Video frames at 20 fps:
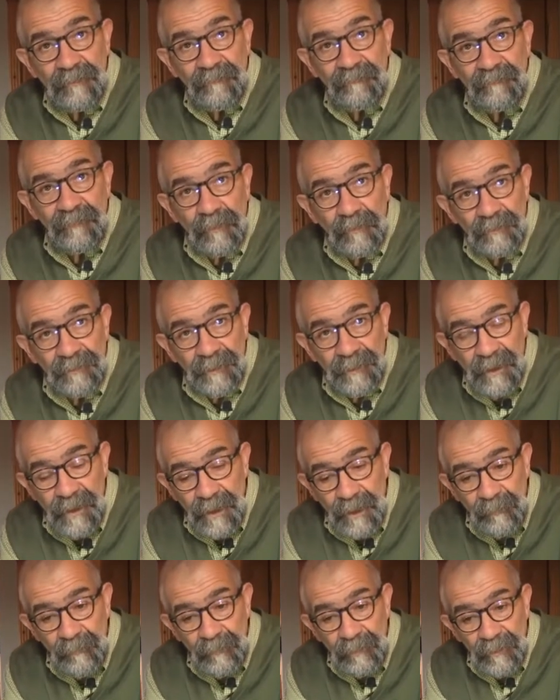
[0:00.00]
folded
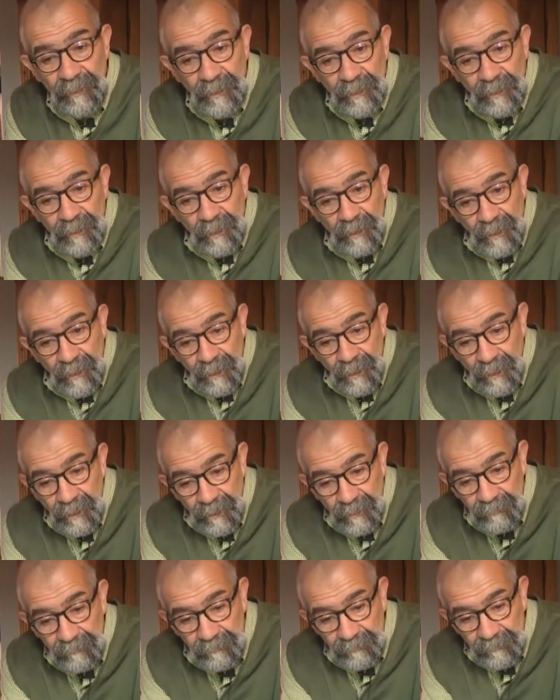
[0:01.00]
up,
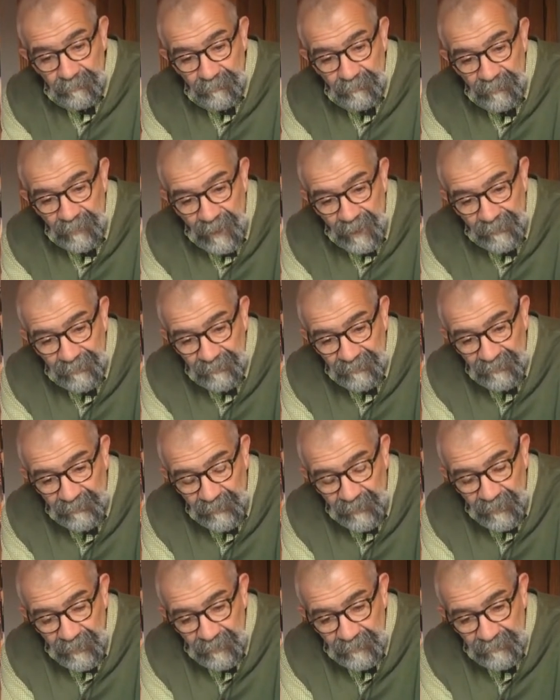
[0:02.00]
not
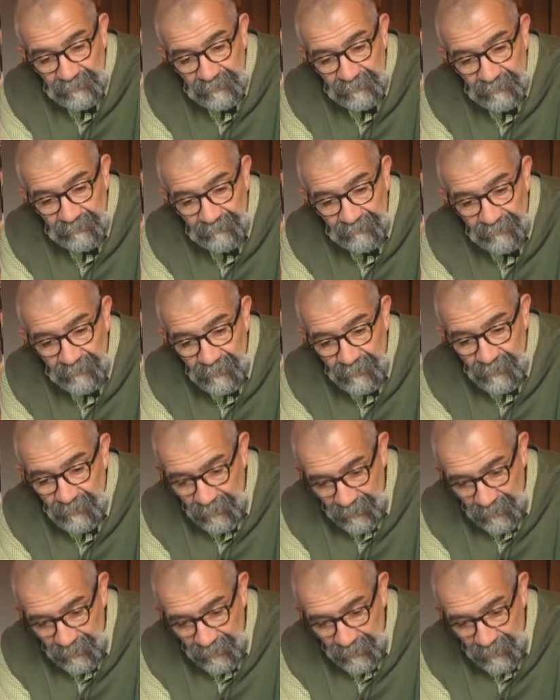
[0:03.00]
expansive,